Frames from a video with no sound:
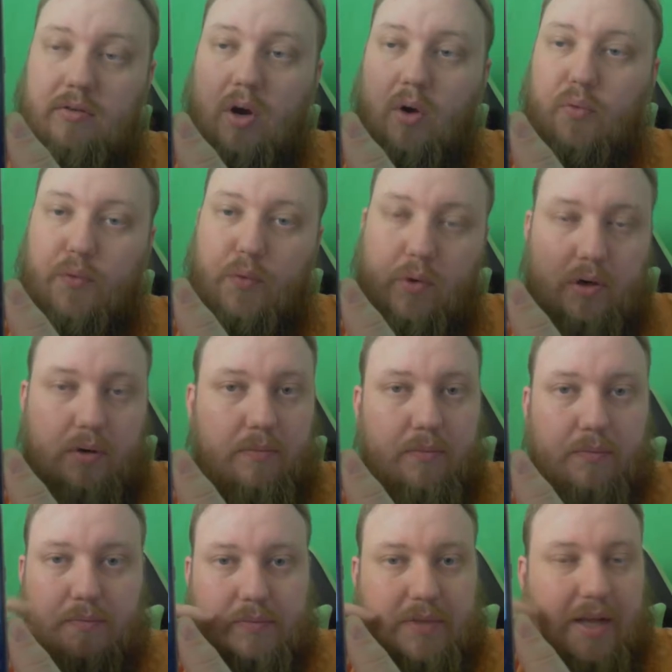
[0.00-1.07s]
go for
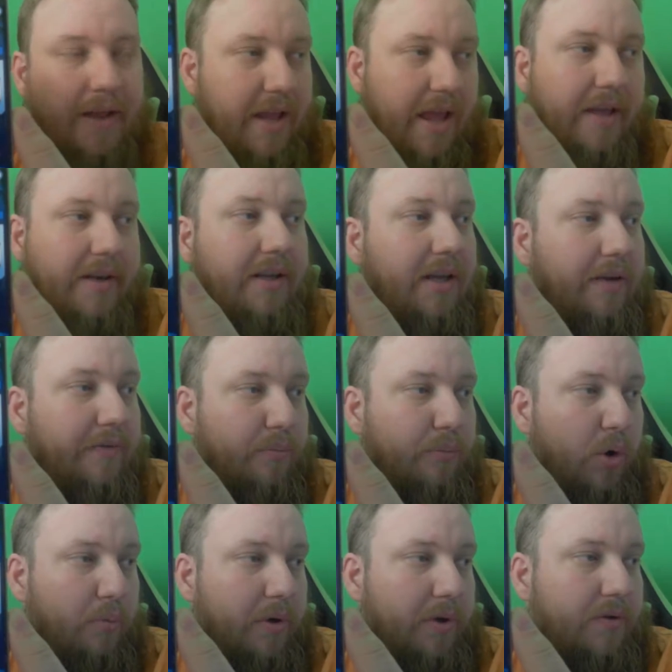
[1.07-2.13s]
at any given
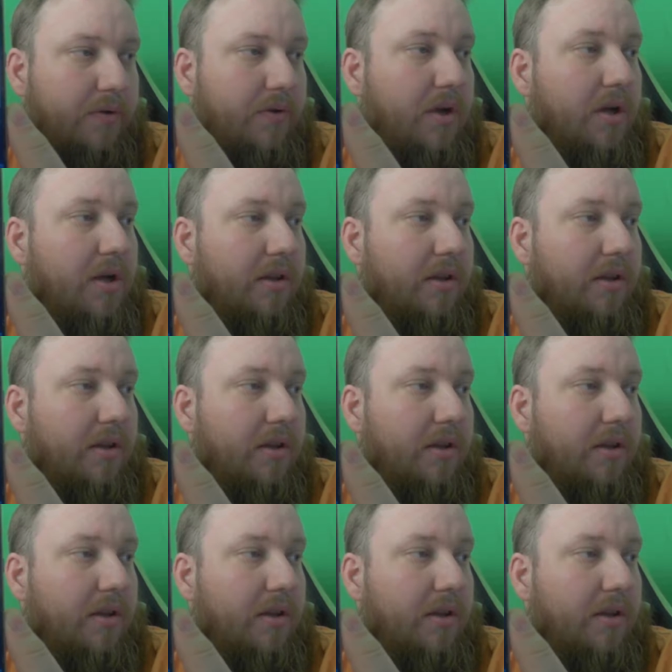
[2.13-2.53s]
moment.